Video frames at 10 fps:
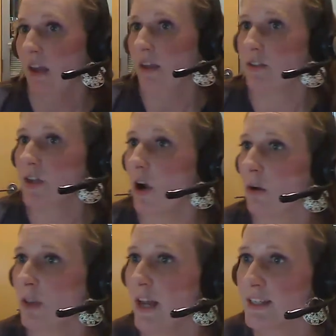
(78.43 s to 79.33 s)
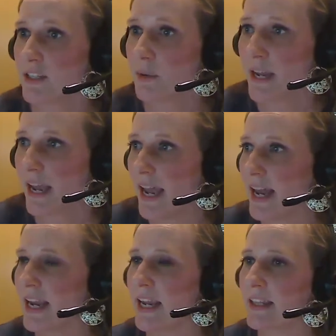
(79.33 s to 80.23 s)
So let's go
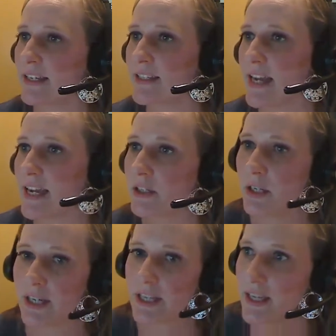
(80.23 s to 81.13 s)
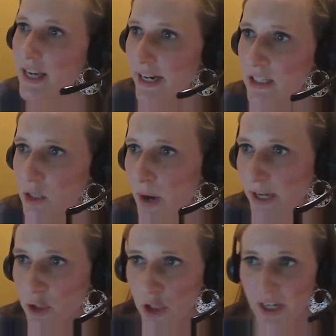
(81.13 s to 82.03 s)
ahead and let's take a look at the next
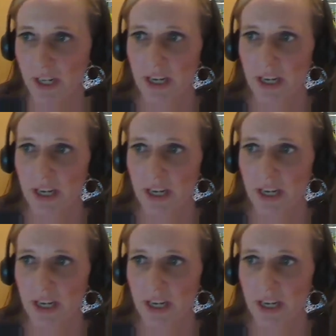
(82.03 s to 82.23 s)
question.